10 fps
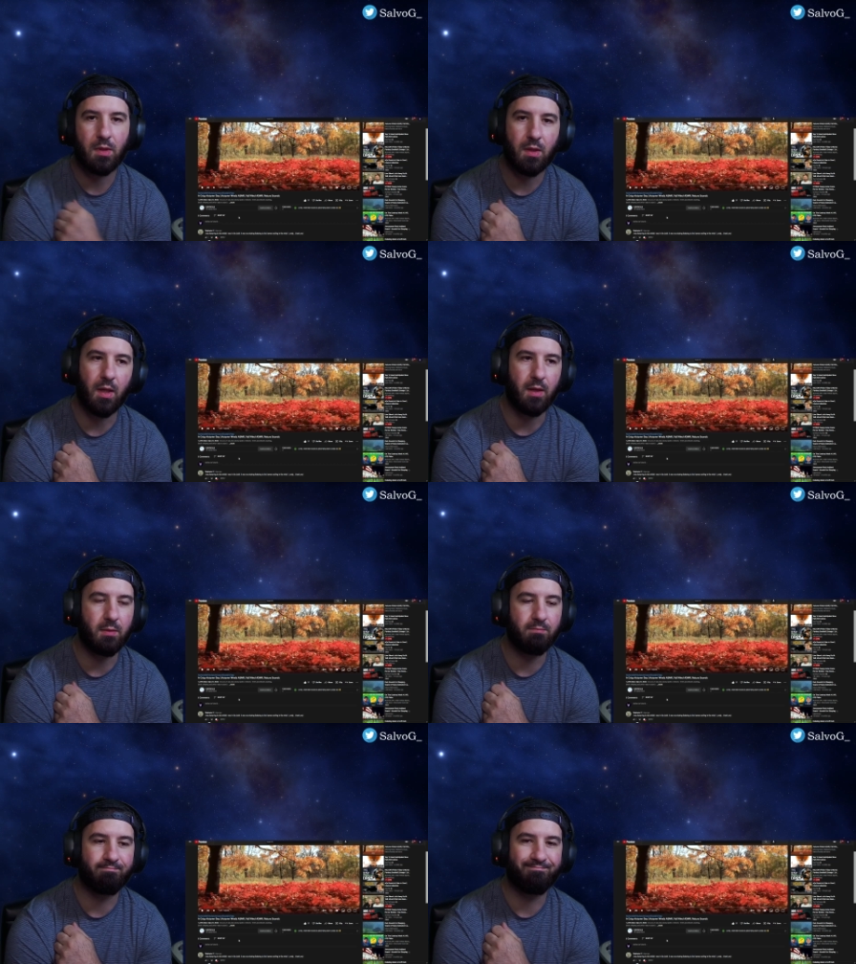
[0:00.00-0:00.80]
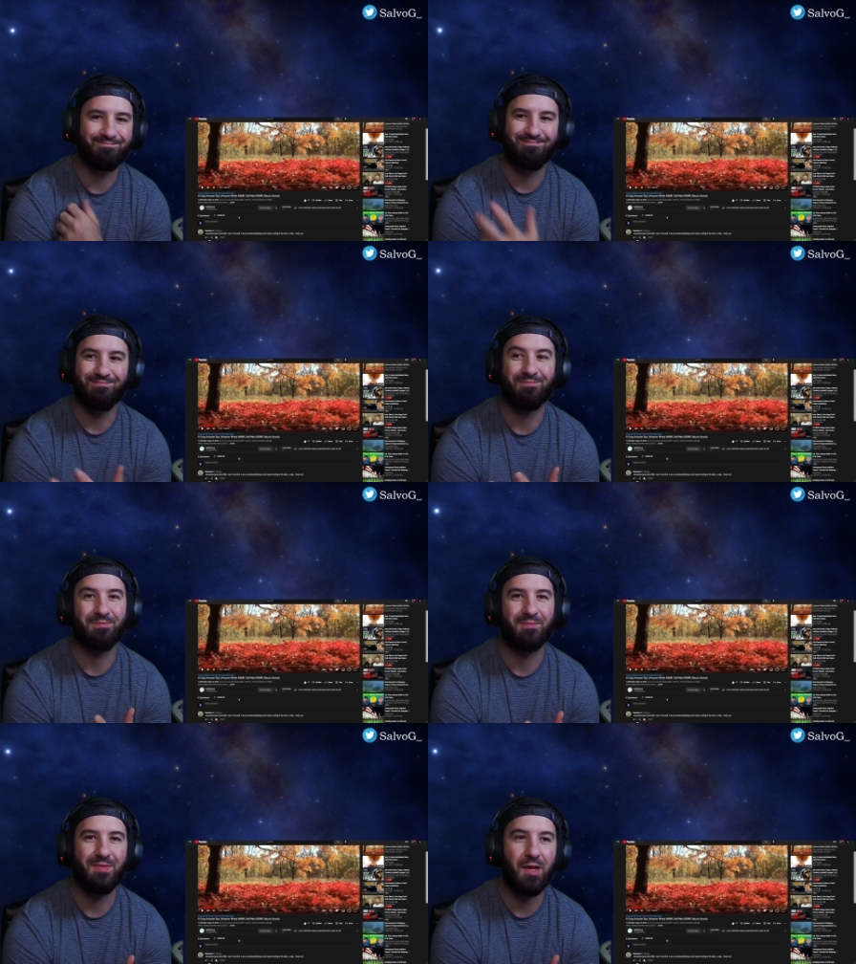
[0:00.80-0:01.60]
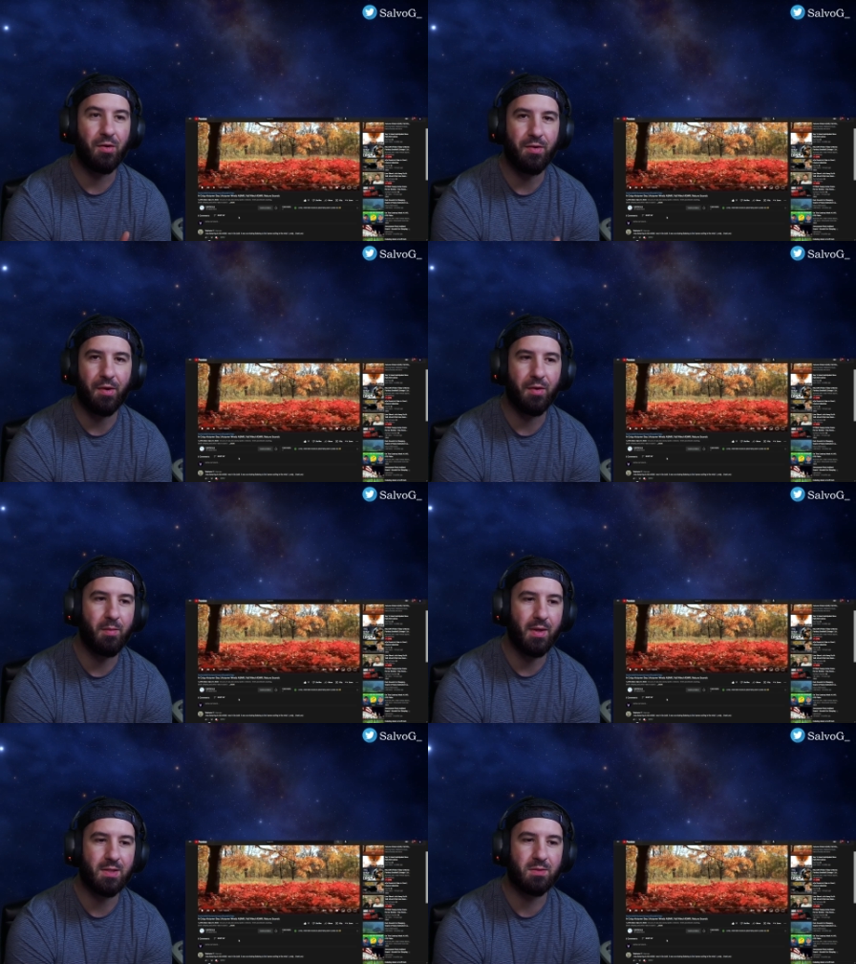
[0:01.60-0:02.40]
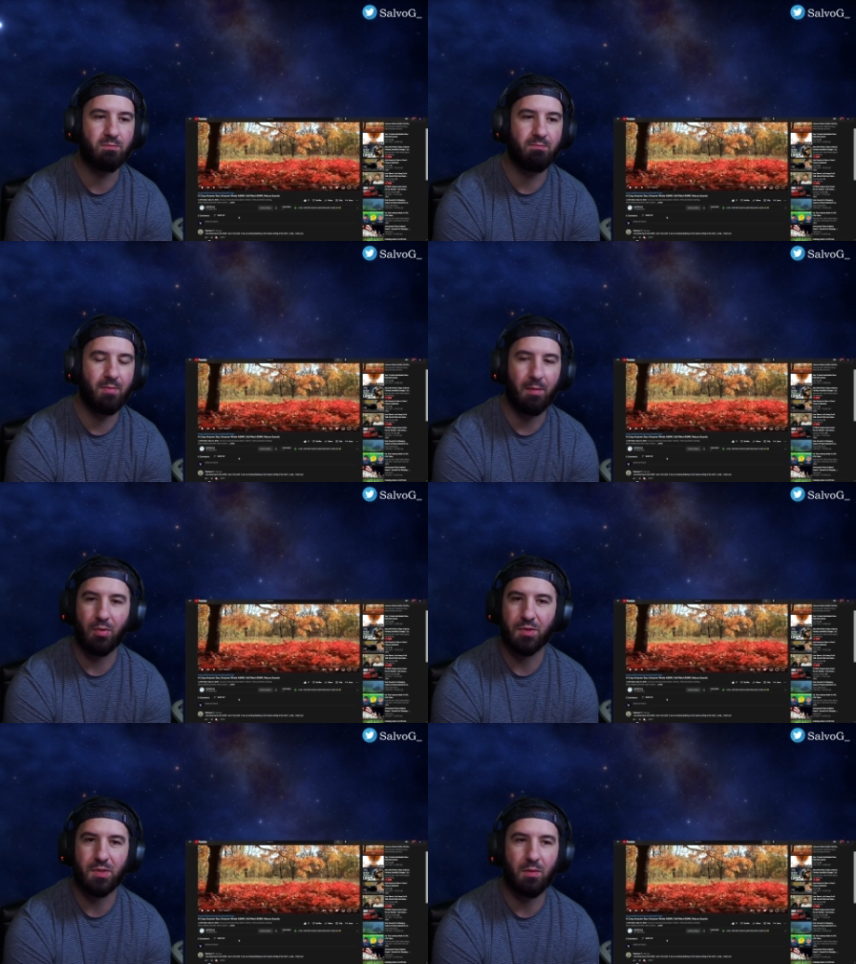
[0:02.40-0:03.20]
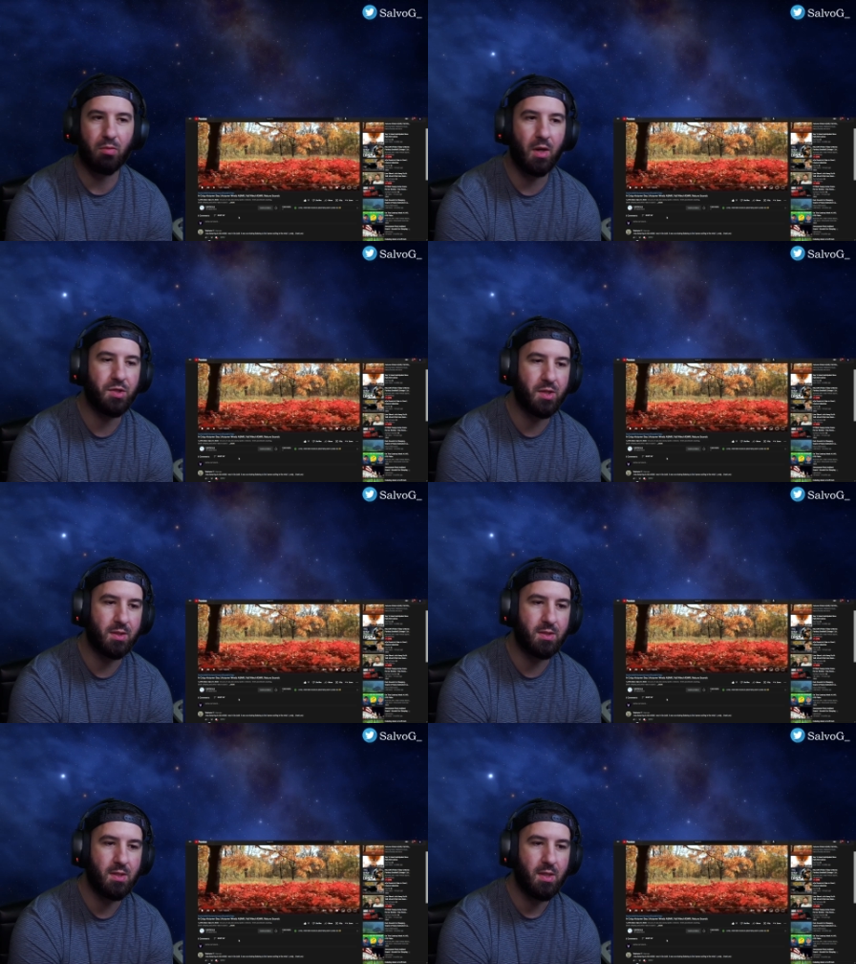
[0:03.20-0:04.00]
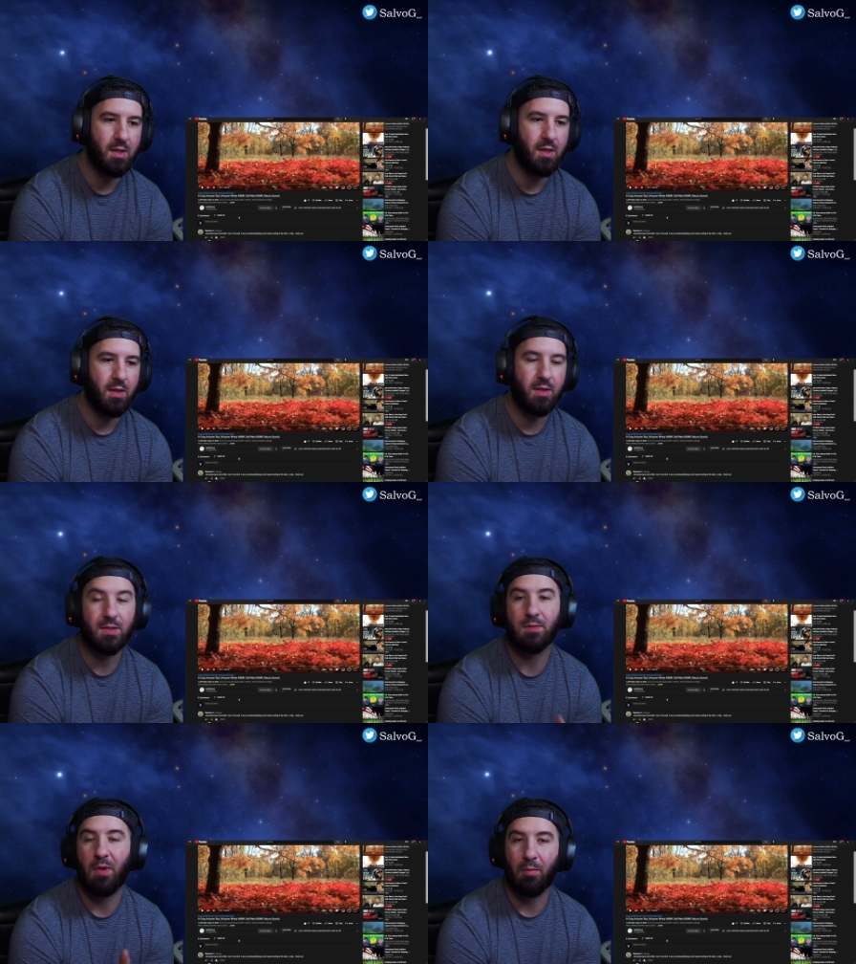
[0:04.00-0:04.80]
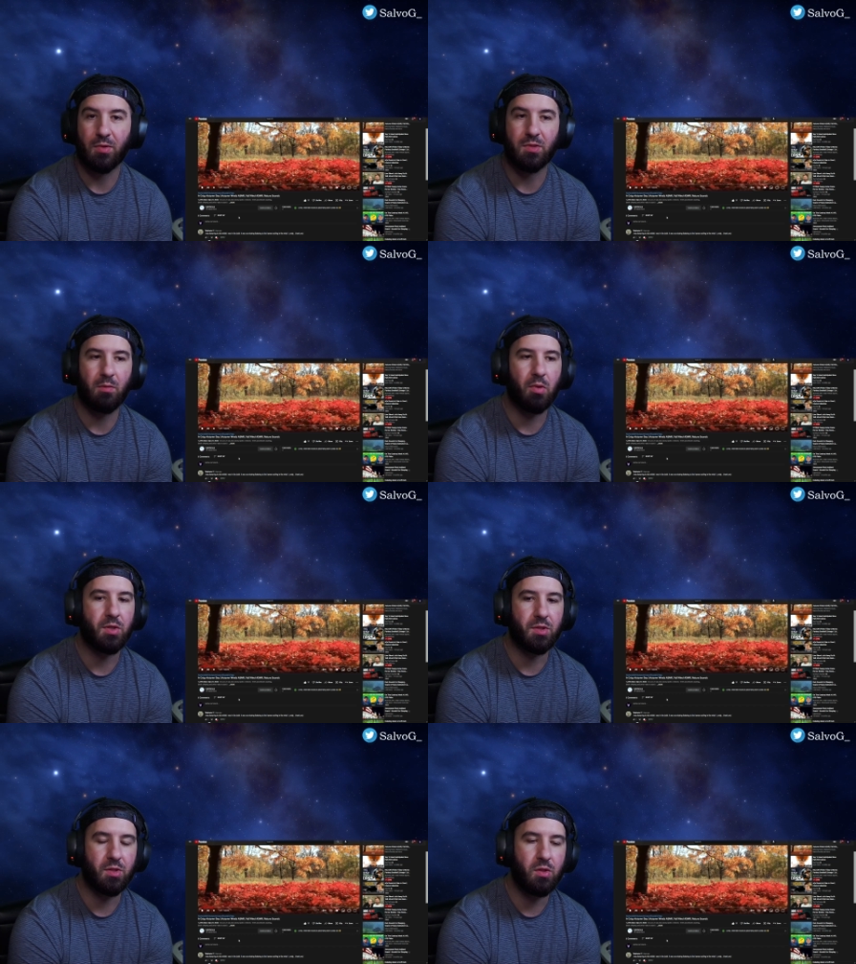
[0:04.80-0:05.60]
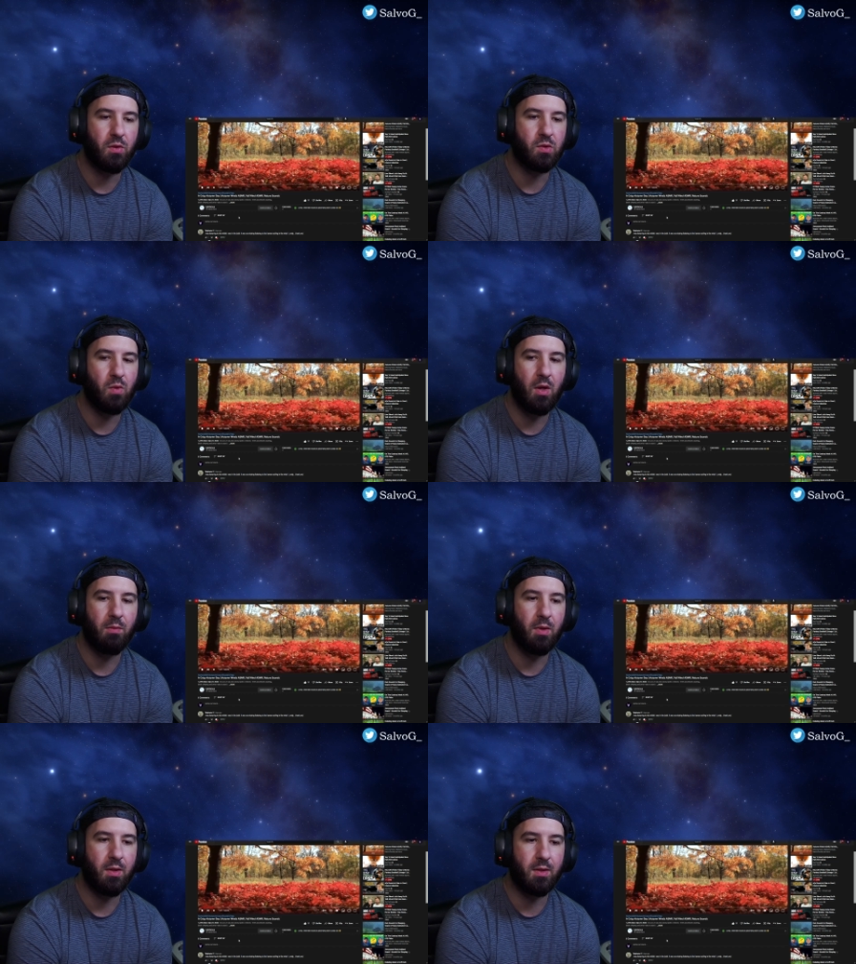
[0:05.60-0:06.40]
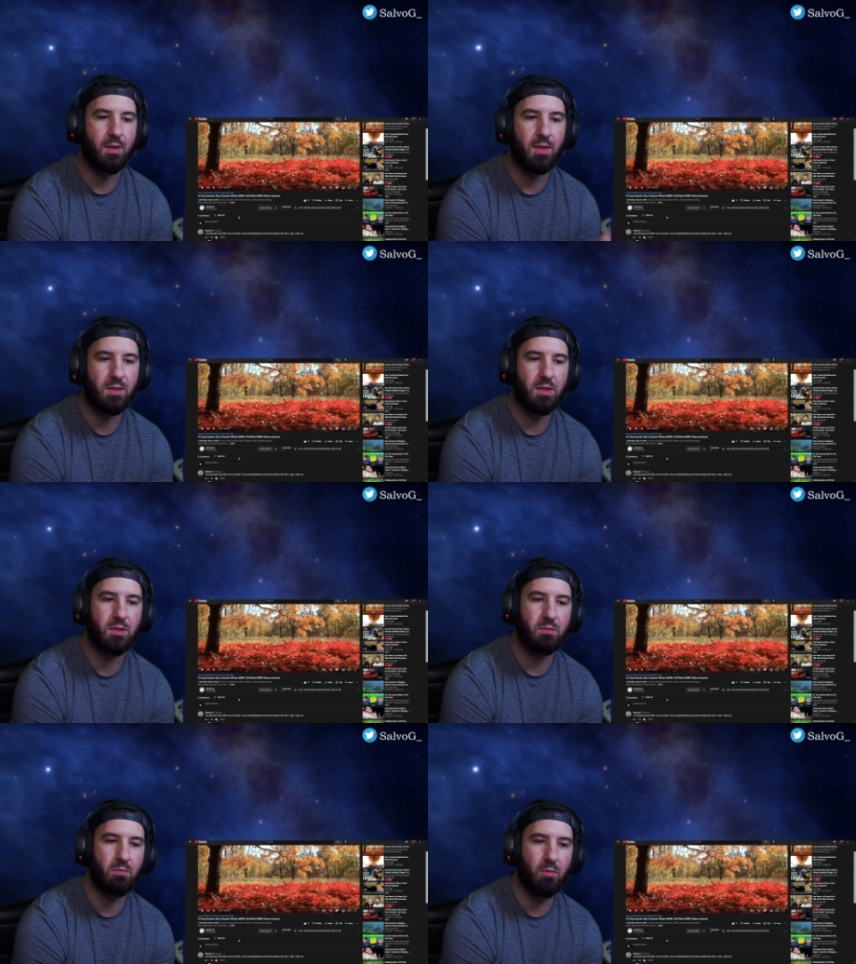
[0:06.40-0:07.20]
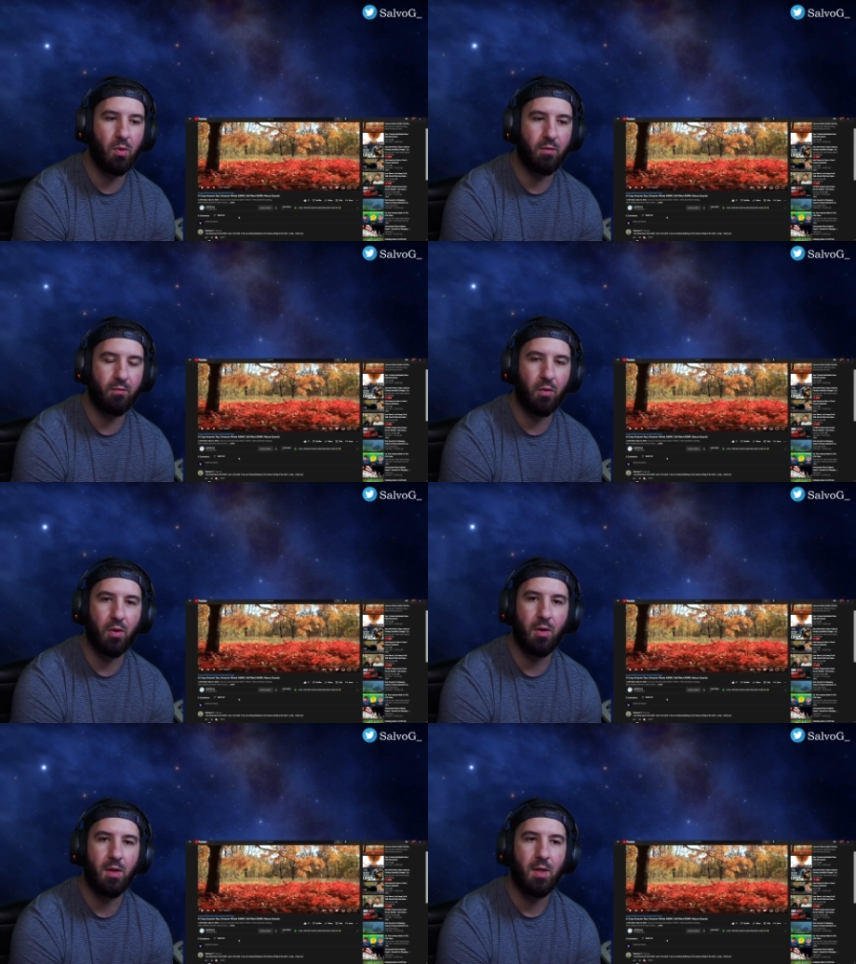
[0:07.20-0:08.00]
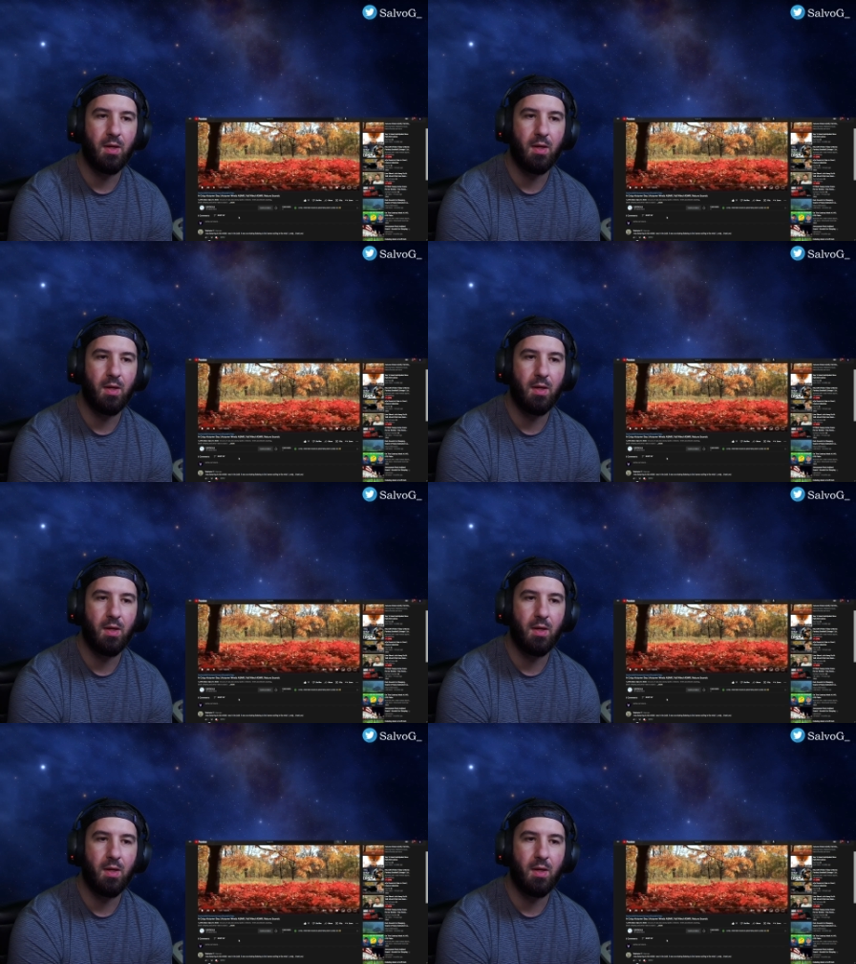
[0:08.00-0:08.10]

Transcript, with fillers: like near and dear to me. It's my personal project. This is my personal project too as well, but this is more for